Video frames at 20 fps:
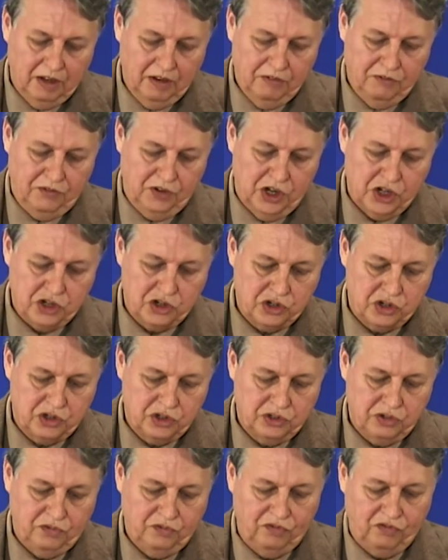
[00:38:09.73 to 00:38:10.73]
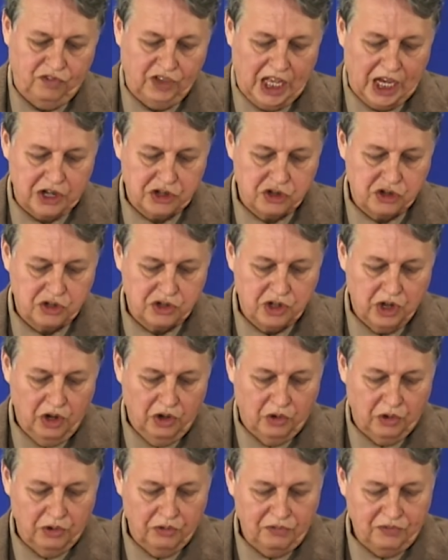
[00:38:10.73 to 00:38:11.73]
fish, flesh,
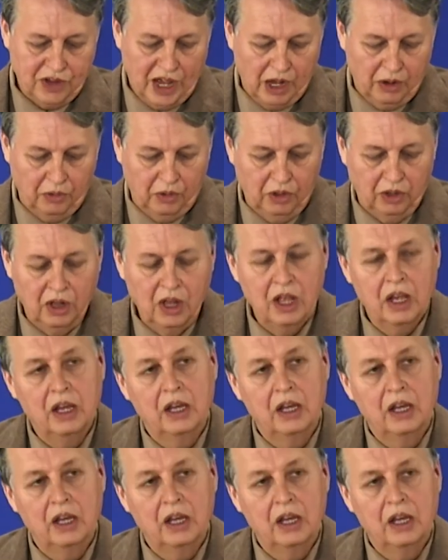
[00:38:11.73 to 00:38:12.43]
or fowl